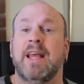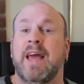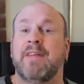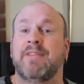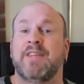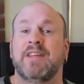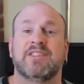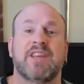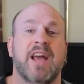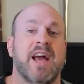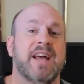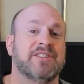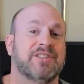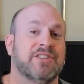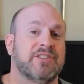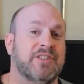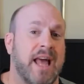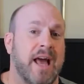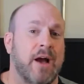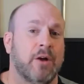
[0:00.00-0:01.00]
And these
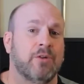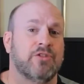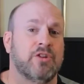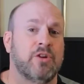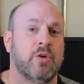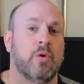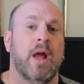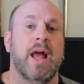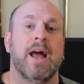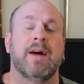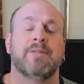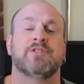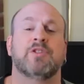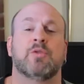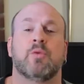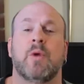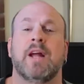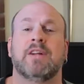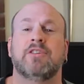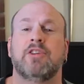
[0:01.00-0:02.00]
guys now do have
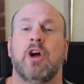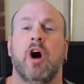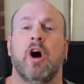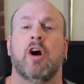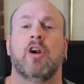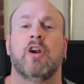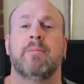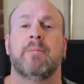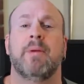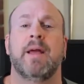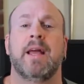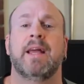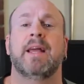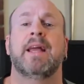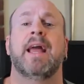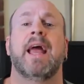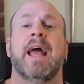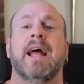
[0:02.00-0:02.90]
direct RMA